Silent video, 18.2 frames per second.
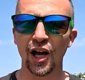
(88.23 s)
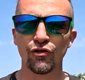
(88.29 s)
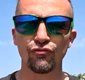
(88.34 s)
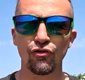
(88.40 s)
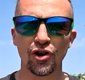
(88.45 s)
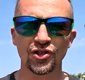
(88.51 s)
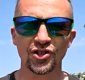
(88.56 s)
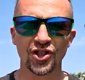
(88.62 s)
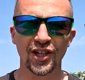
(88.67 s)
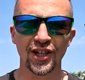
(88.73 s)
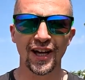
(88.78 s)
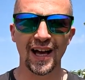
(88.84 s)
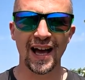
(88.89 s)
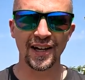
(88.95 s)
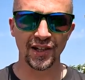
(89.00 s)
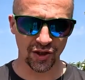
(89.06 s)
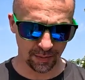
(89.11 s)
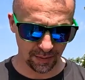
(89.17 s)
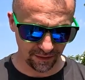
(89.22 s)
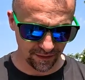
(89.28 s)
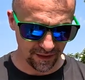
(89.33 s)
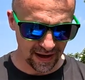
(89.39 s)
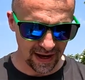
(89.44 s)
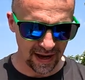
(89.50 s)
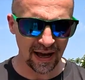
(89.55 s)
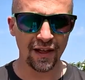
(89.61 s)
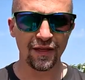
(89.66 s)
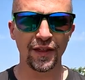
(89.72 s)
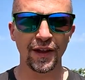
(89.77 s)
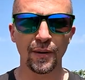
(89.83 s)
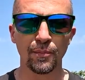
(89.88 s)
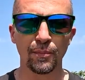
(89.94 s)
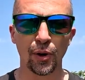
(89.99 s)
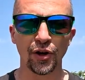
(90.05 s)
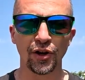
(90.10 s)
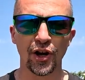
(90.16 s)
roster, and to be fair, the
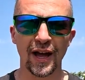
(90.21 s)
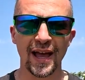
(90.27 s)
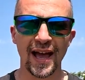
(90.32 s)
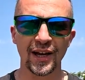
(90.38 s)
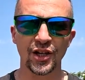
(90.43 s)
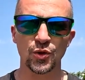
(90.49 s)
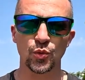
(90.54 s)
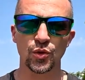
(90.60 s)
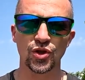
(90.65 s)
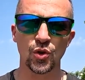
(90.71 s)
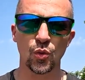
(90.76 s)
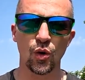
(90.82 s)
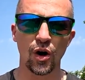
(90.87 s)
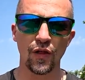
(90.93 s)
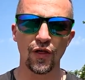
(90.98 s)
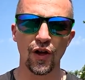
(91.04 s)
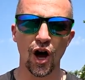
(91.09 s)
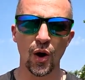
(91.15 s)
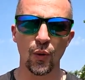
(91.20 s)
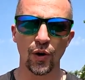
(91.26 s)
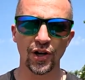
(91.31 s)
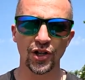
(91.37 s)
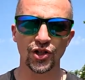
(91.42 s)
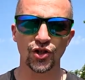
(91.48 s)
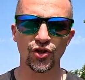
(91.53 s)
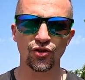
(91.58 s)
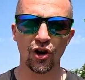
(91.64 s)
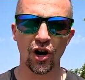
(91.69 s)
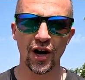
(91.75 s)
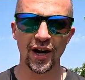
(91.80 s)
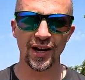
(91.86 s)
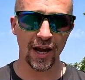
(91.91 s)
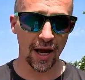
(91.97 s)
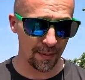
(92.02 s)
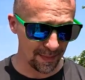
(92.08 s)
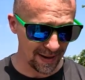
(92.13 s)
Bondi X was the one that I wanted to
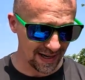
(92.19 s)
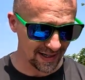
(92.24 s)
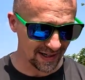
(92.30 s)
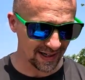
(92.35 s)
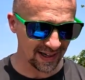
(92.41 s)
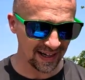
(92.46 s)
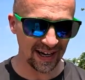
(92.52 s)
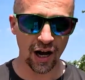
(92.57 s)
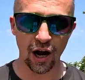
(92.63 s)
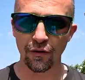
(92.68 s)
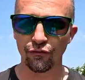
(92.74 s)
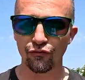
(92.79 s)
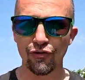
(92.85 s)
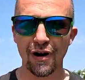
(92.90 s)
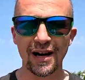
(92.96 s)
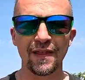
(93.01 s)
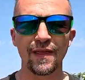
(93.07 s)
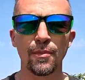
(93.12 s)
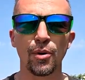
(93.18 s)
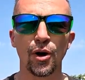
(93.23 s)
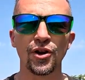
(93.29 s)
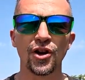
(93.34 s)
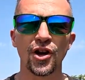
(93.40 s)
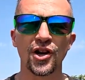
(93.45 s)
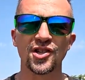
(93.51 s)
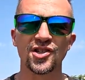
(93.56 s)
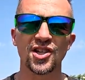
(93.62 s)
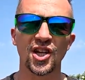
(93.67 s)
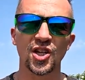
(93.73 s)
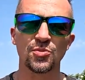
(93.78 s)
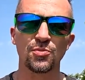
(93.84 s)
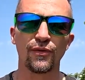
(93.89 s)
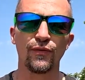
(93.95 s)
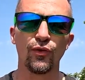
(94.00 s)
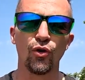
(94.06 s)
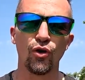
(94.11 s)
try immediately. I've run in the Bondi 6
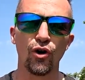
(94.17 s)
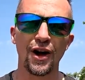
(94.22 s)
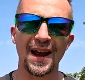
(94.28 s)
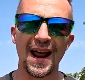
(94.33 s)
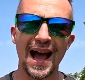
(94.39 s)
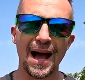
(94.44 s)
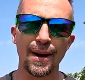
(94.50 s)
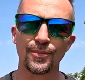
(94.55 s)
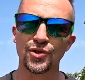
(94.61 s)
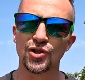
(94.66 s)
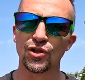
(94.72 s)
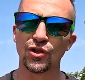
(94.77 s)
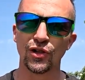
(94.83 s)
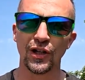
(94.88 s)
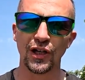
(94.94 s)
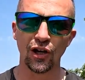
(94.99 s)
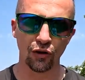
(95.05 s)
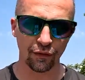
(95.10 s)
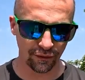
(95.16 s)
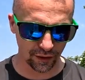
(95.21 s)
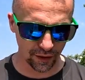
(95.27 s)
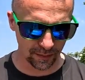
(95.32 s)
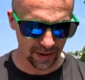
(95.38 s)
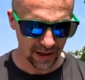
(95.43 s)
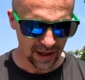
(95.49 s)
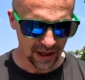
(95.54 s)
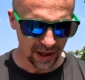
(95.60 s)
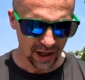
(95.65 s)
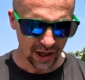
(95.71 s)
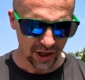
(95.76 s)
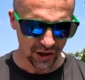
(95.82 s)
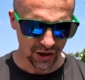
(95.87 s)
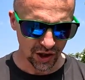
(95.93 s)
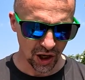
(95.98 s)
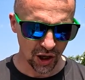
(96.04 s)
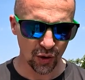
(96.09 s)
before and absolutely loved them,
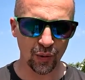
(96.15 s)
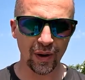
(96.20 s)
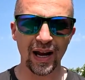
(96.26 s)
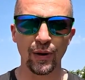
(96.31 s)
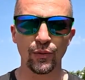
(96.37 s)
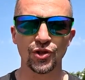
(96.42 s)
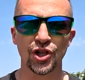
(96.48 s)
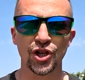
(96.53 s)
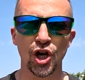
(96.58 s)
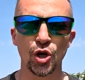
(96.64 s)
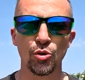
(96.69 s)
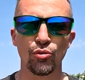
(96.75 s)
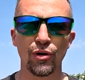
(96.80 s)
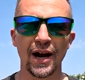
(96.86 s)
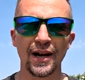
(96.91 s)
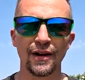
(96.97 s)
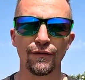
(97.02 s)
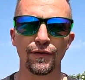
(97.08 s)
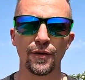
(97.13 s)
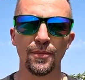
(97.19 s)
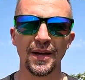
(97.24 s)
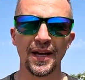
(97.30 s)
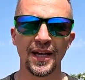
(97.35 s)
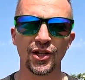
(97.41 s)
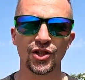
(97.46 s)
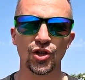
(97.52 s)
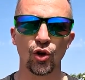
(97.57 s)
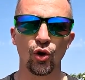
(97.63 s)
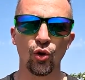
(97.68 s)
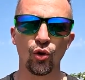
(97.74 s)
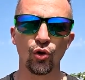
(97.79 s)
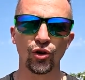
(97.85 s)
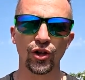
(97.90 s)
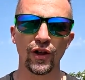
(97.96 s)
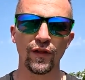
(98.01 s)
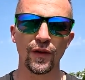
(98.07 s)
so it was a no-brainer for me to
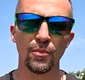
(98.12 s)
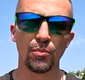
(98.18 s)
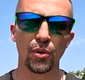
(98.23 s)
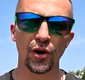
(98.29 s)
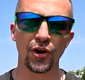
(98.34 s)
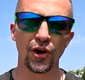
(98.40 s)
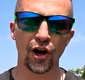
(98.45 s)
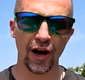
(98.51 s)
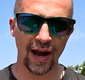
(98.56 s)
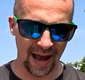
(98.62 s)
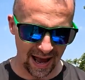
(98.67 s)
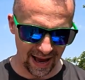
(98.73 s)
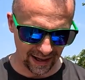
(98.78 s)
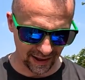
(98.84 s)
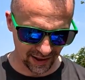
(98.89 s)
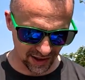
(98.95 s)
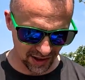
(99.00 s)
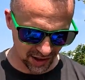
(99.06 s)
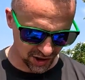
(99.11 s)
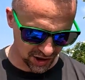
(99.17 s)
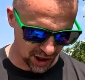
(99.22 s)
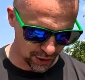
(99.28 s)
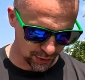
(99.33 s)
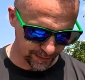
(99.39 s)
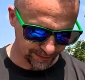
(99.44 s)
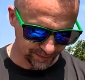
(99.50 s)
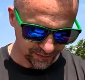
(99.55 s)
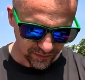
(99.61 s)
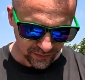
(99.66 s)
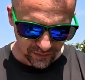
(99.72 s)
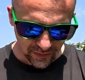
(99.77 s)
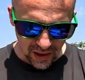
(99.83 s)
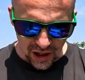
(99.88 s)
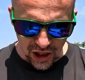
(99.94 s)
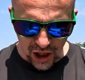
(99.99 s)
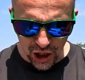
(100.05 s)
order the Bondi X. So
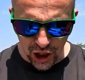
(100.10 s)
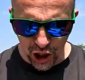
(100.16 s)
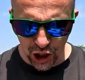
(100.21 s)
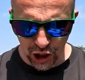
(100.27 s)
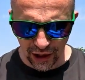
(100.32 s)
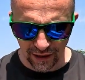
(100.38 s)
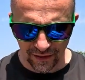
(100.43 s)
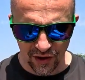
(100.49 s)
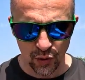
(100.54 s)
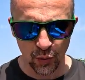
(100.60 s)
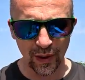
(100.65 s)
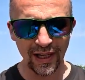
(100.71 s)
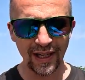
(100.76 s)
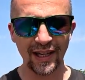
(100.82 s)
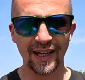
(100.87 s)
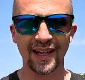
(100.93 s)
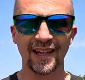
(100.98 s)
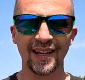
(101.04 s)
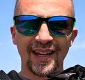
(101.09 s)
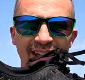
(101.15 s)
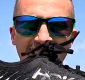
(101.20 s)
earlier this week,